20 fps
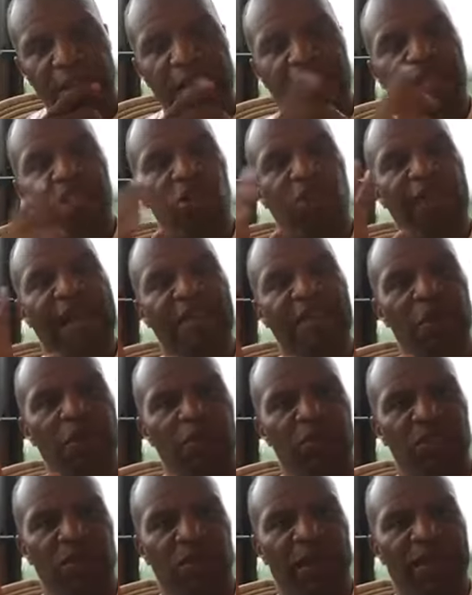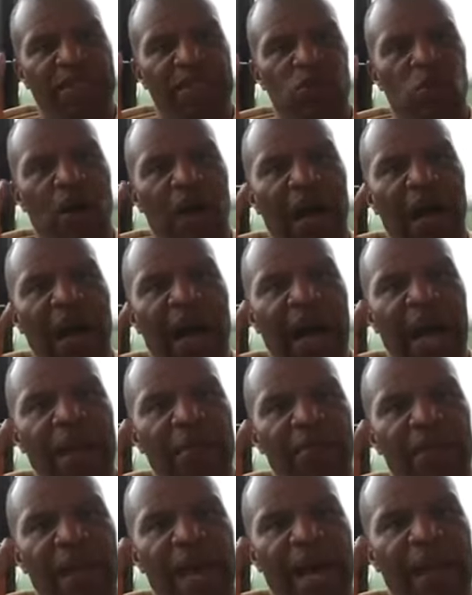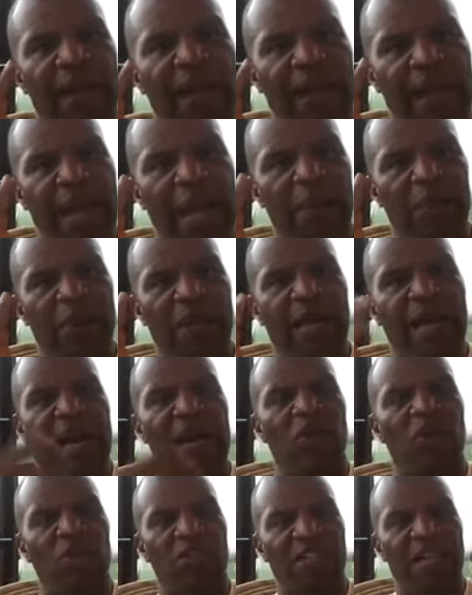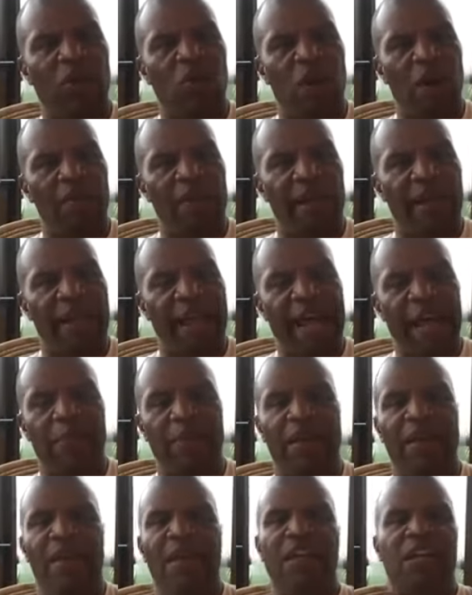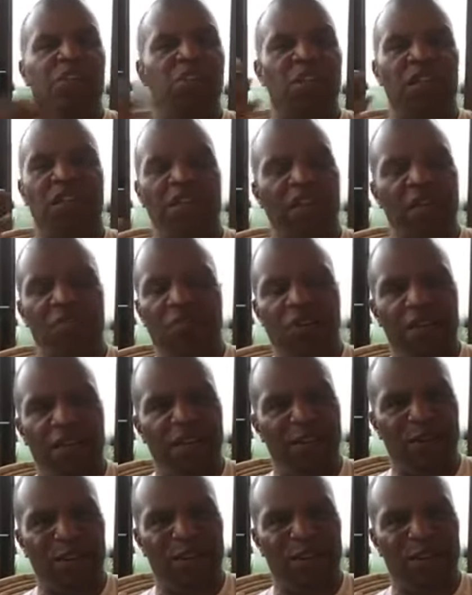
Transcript: So that's people, somebody says, well, I'm not happy. I don't understand why I'm not happy. Because you're looking for love in